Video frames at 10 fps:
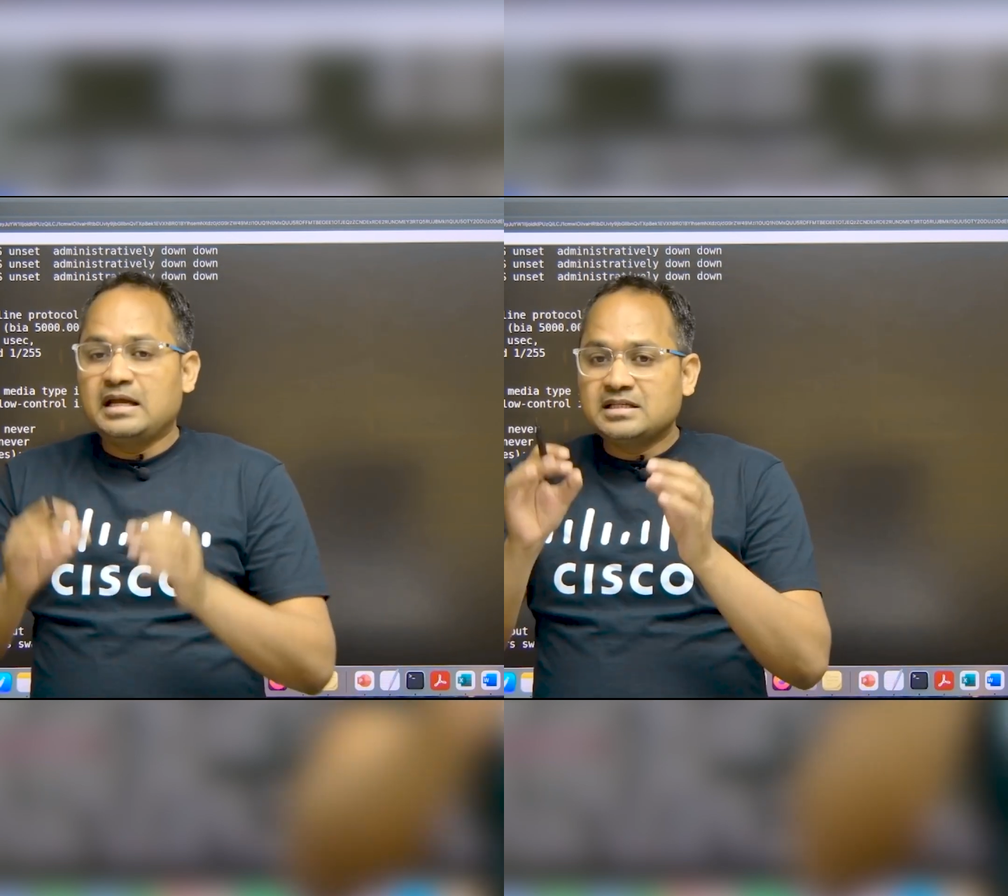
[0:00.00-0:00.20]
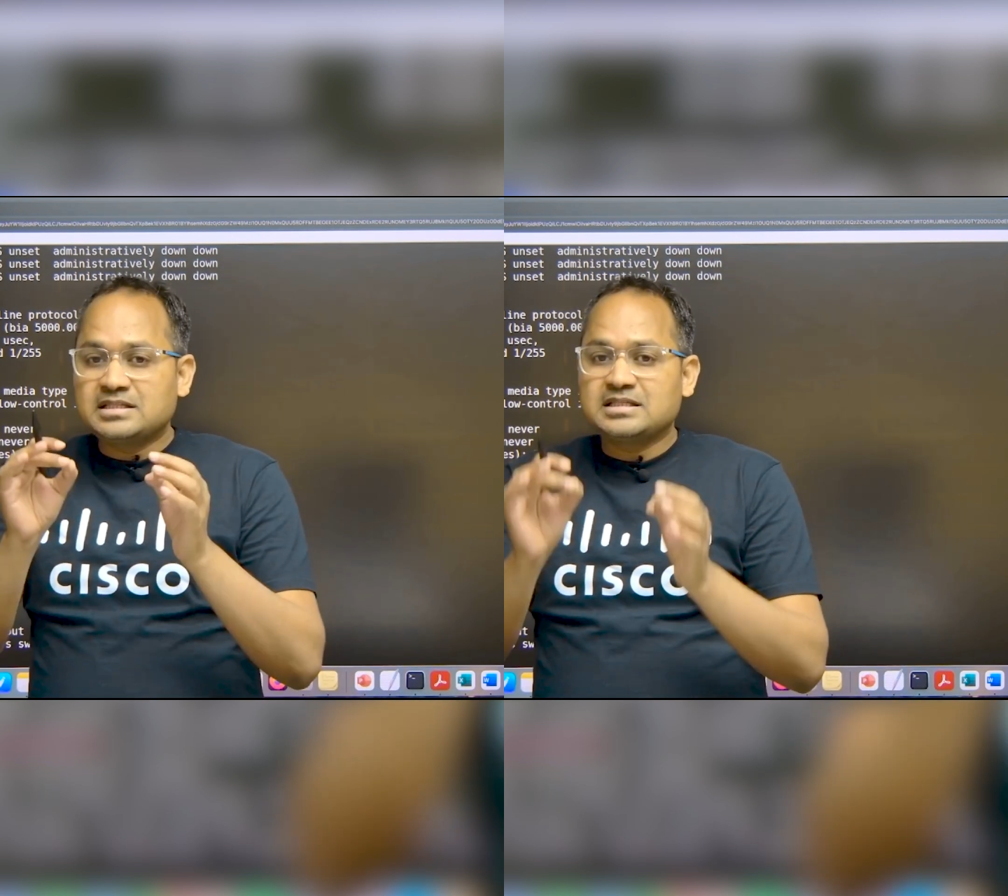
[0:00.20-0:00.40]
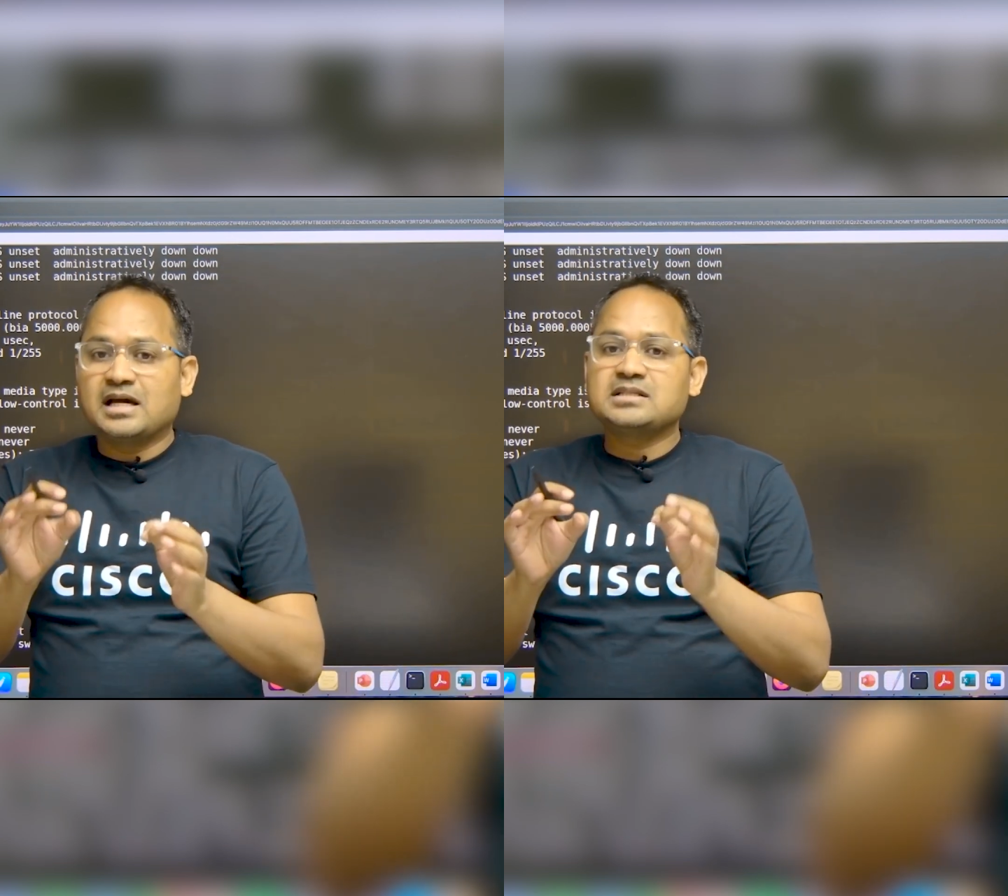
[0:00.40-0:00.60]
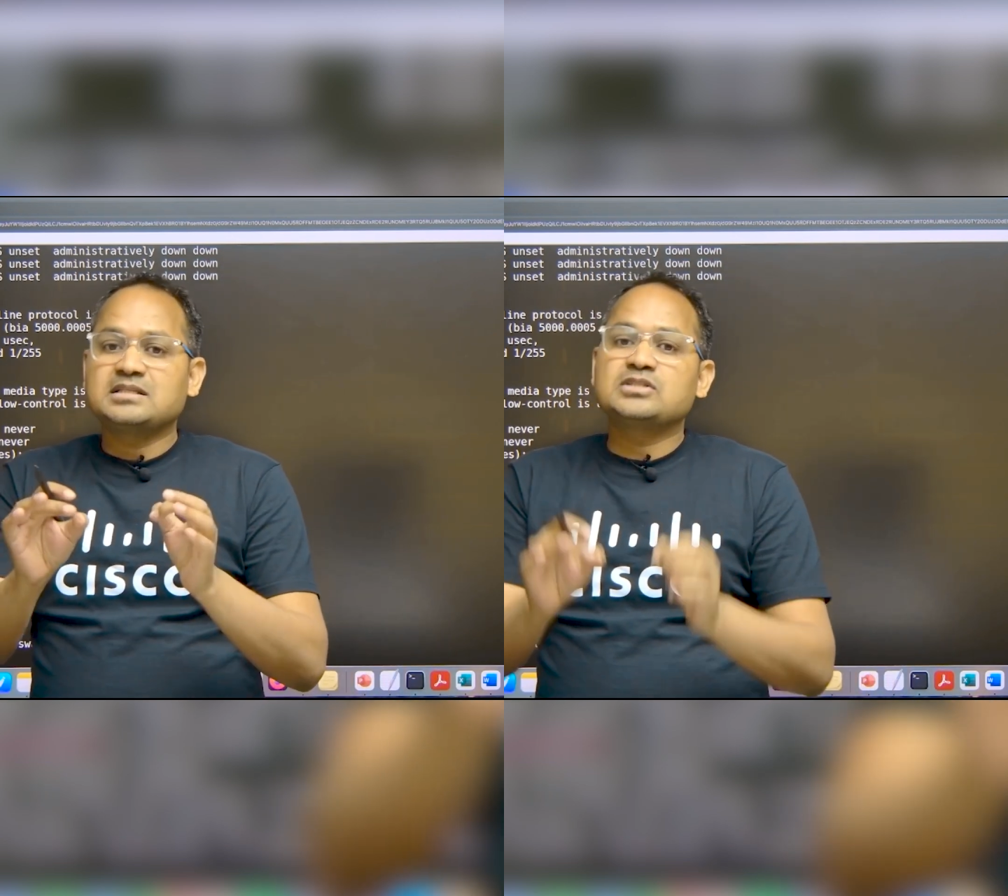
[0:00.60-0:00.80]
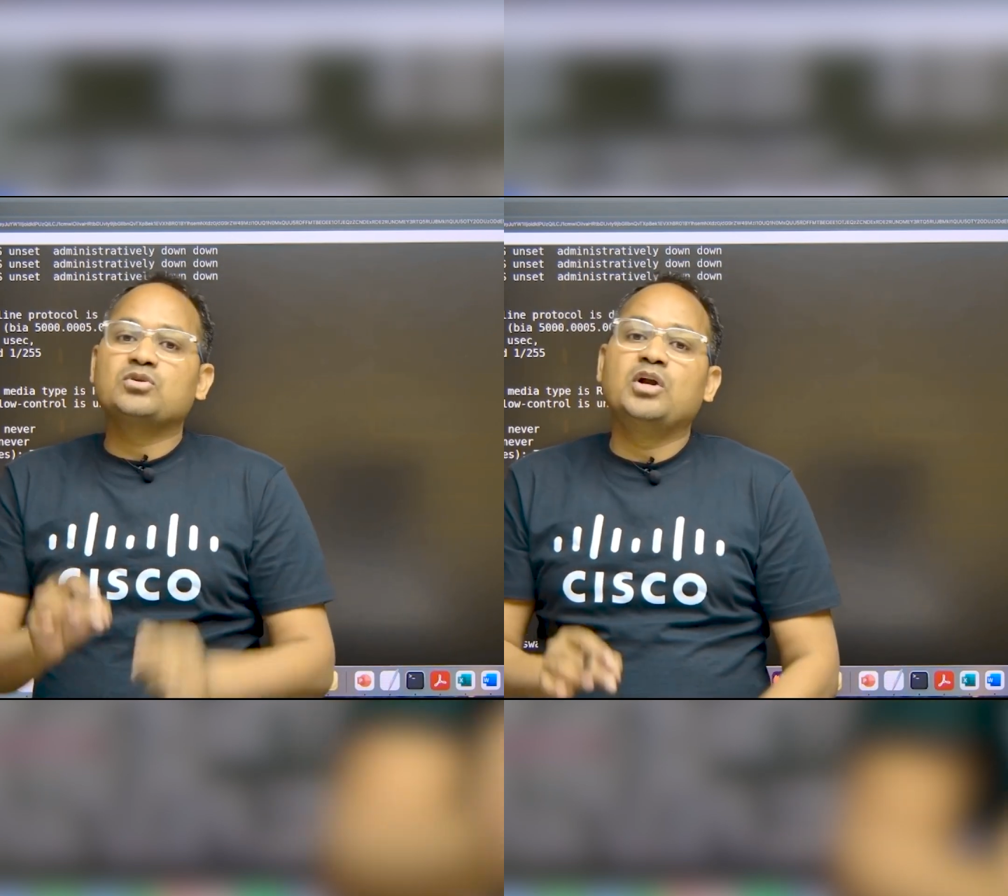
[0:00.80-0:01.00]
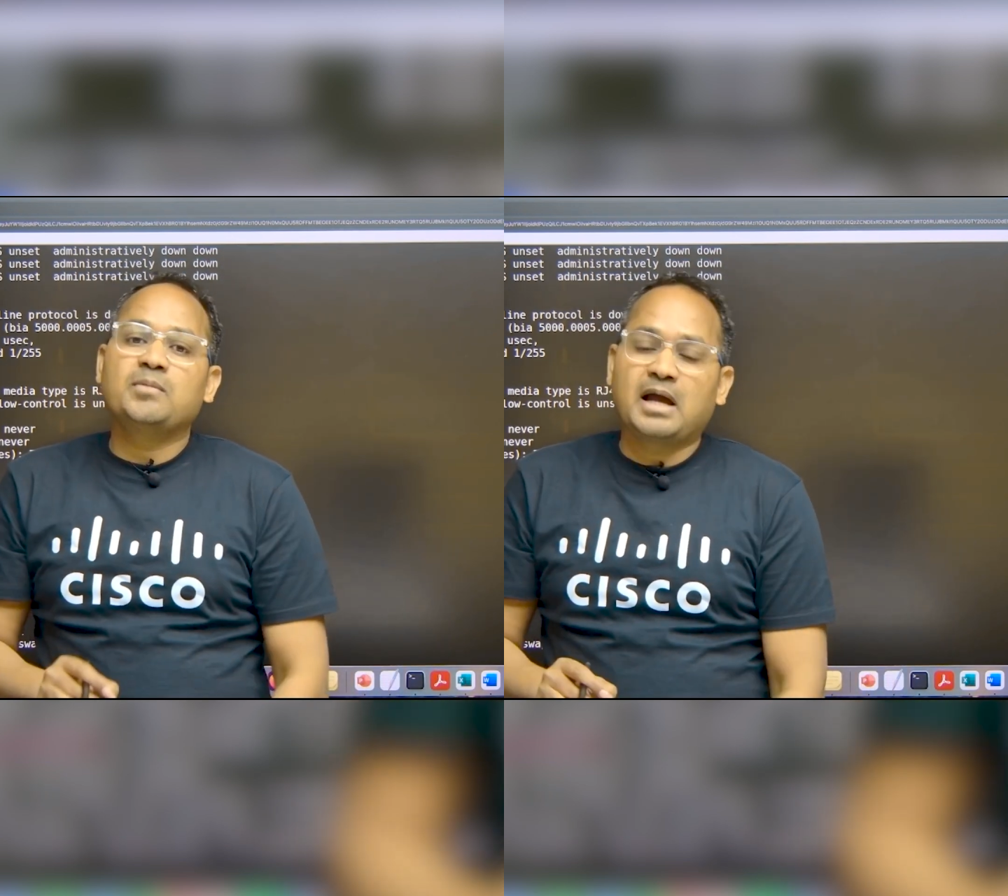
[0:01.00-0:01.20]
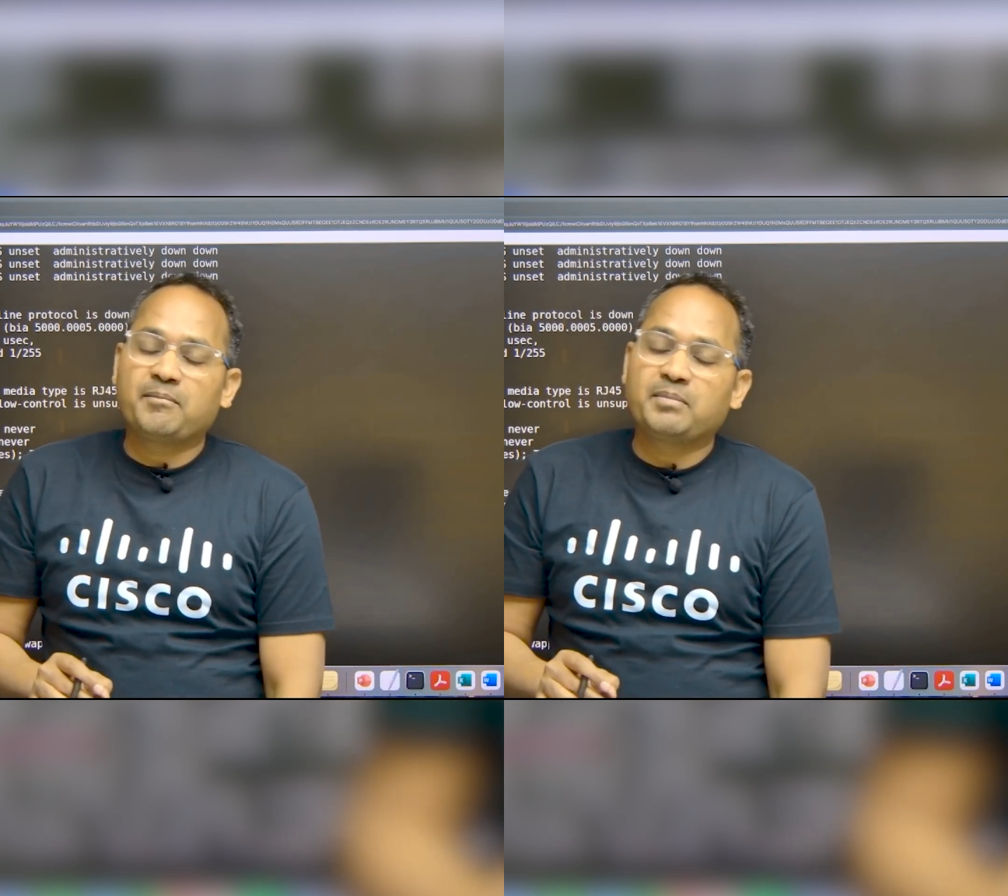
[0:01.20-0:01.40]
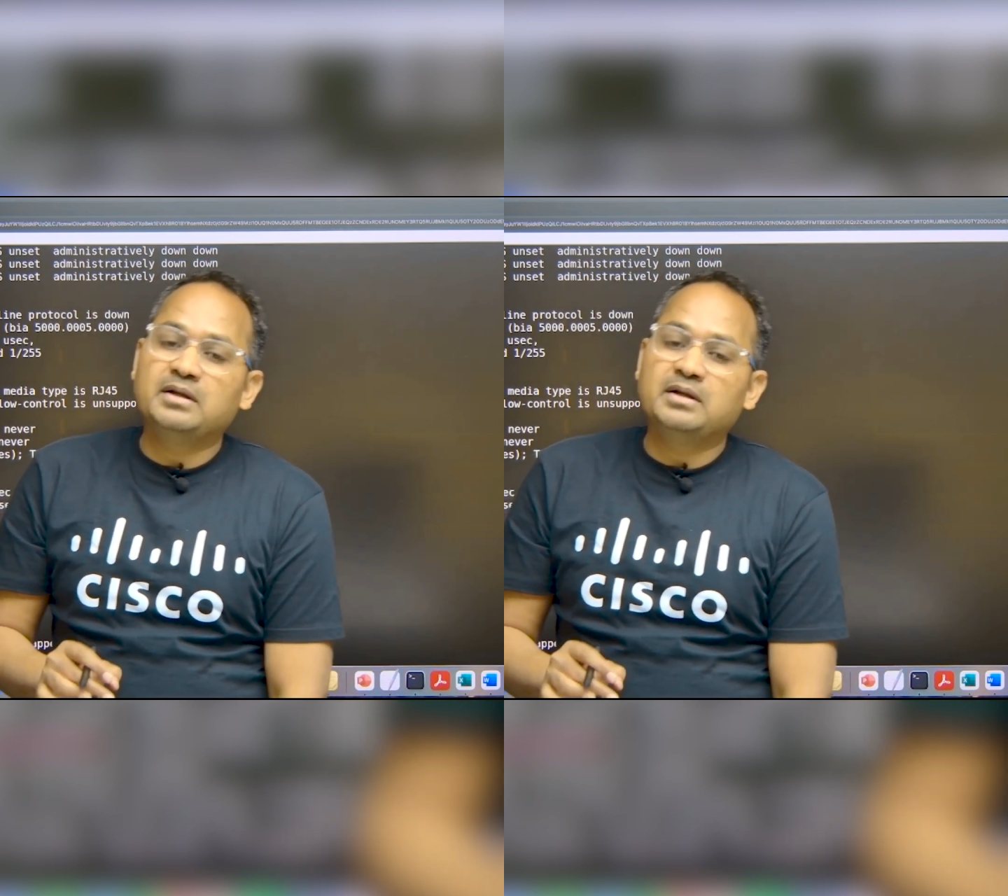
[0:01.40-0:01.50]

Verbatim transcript: any crc is going to be happen